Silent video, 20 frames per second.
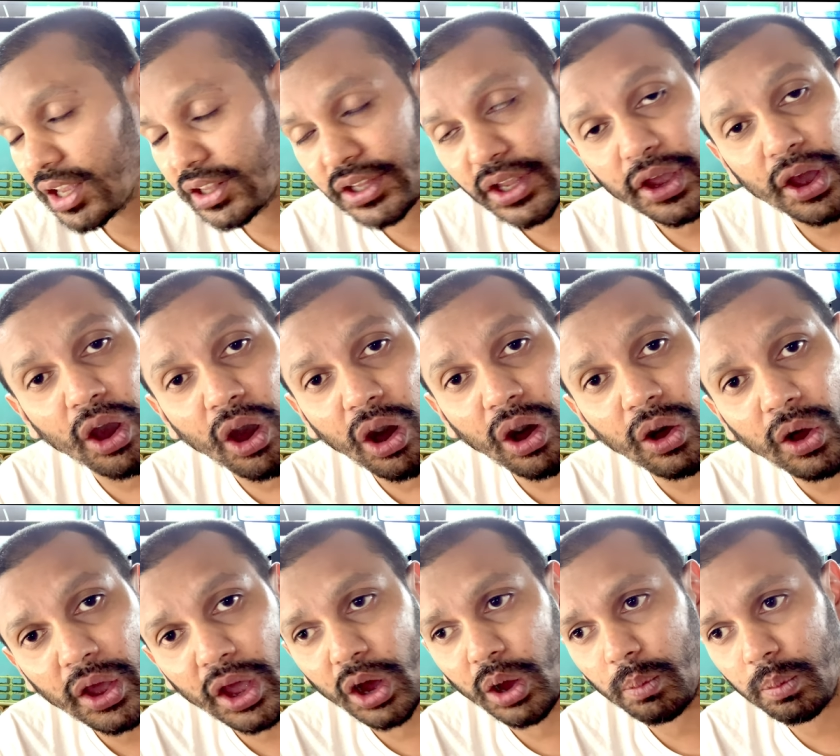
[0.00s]
They all
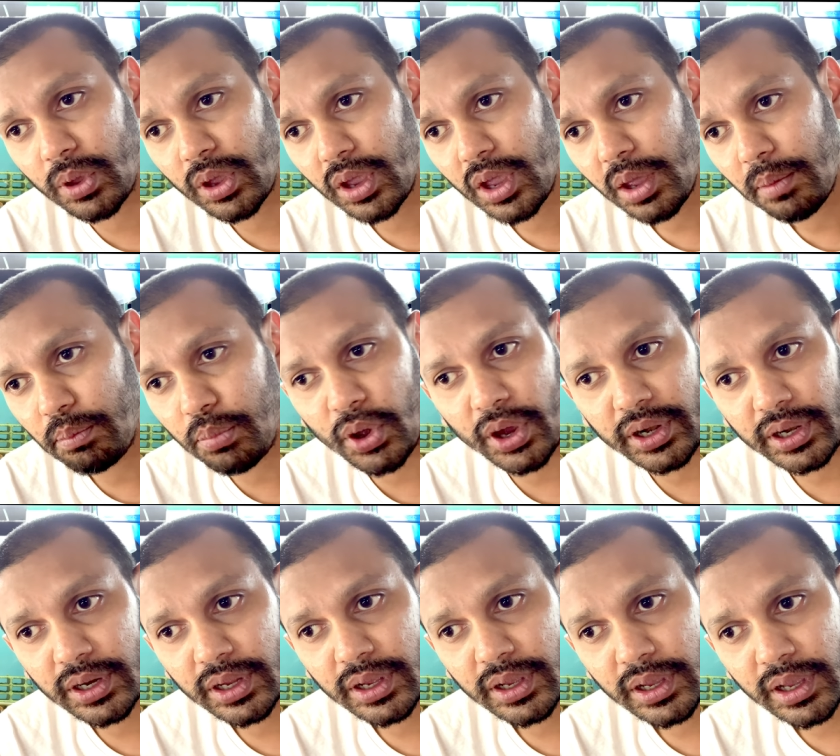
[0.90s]
help, but
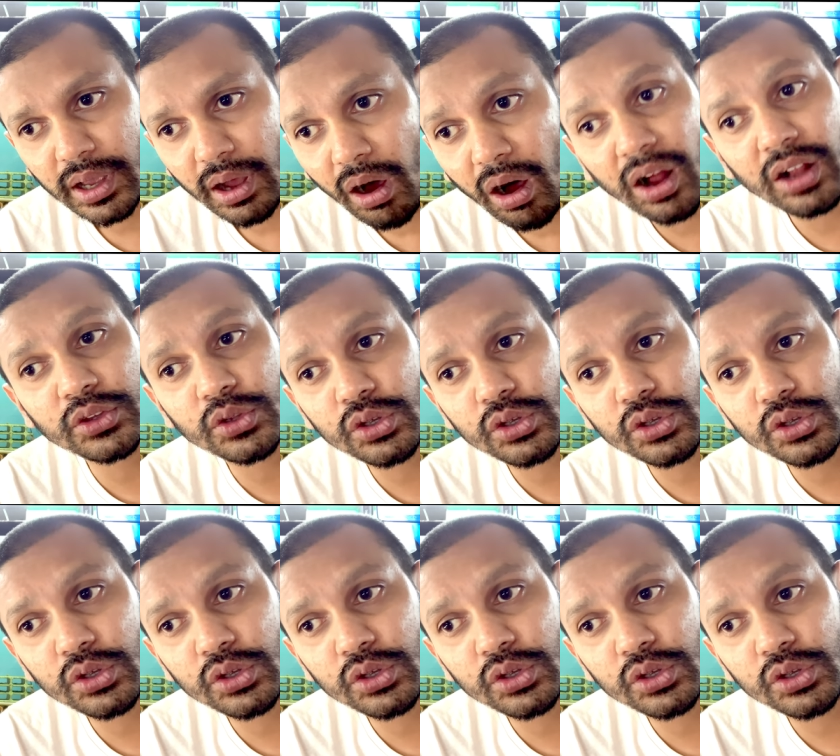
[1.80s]
all